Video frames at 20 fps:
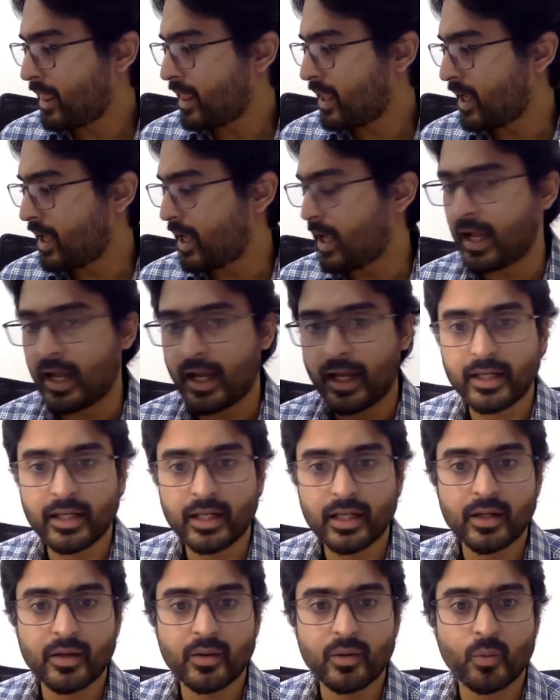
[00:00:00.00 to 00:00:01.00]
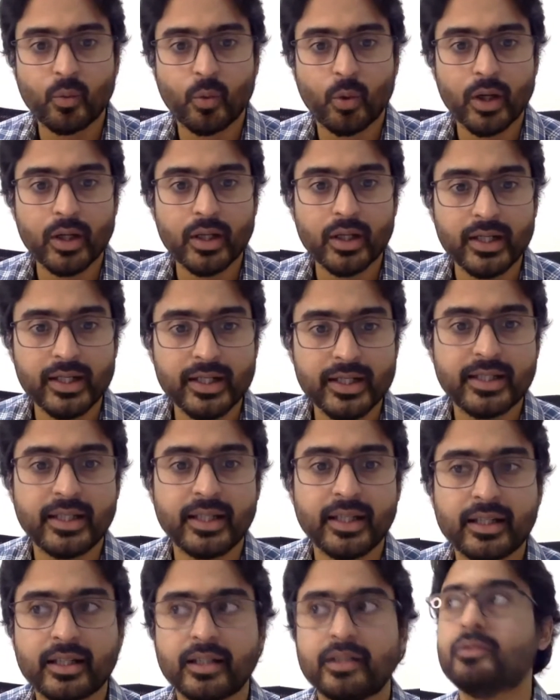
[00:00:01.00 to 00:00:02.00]
and what is
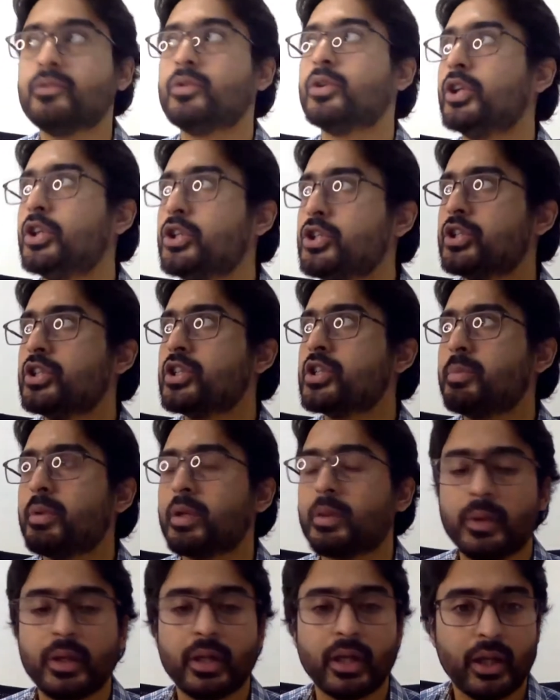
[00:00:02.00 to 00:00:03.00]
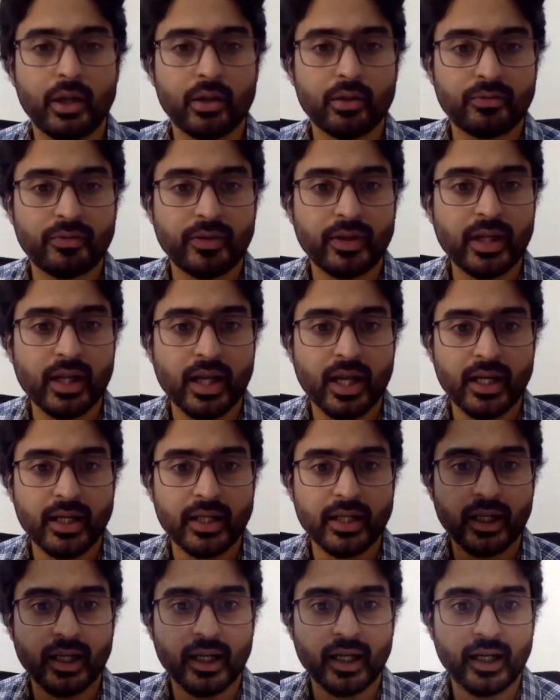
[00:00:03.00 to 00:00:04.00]
the convergence between Eof
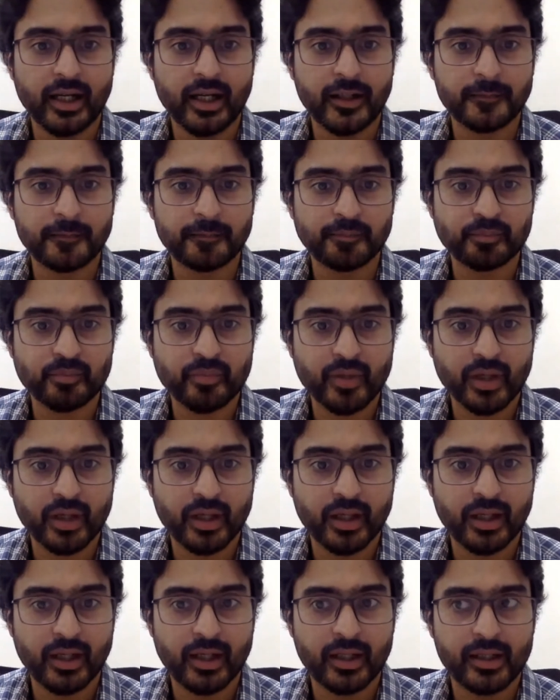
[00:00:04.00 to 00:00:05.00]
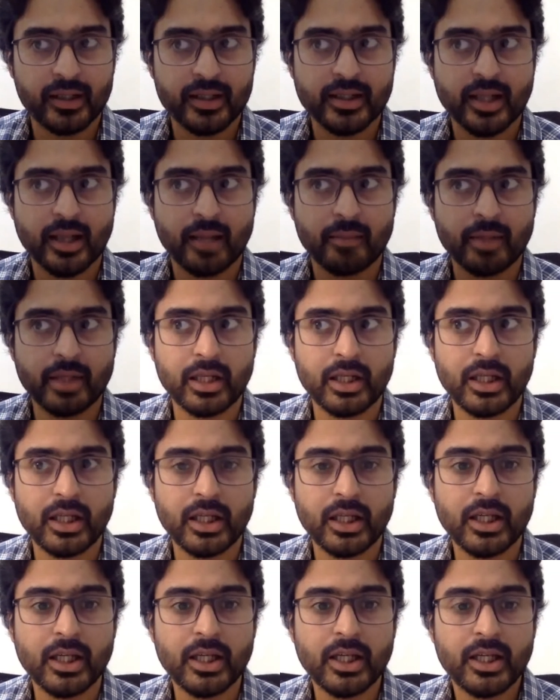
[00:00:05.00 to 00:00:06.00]
and Islamically.
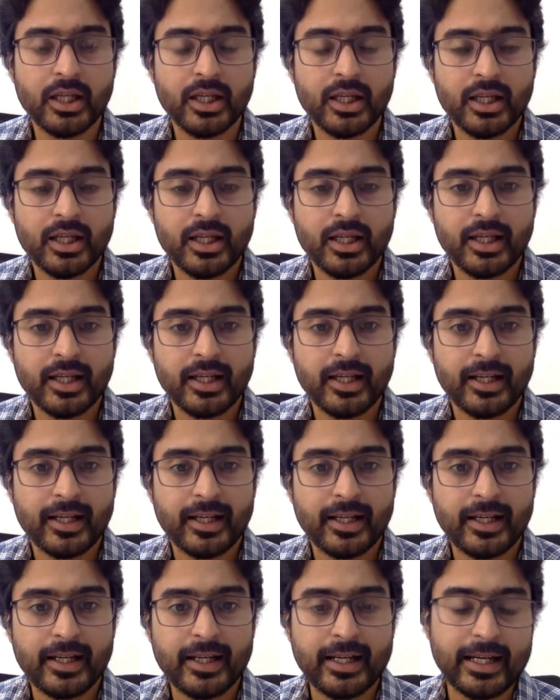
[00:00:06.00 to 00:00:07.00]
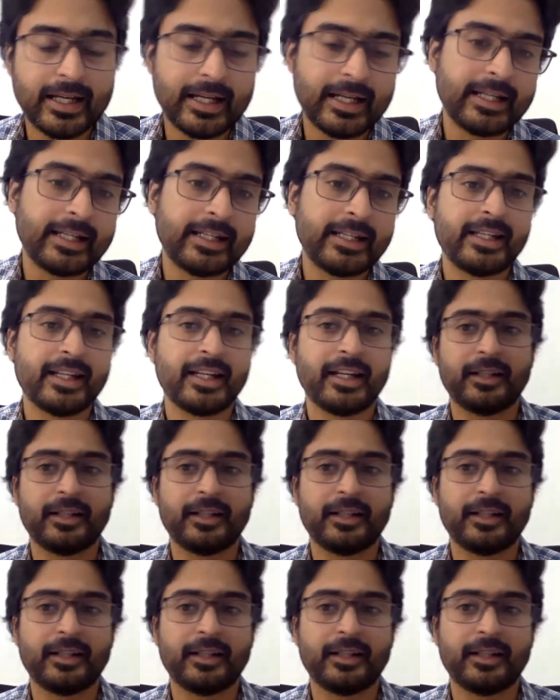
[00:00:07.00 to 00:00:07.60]
And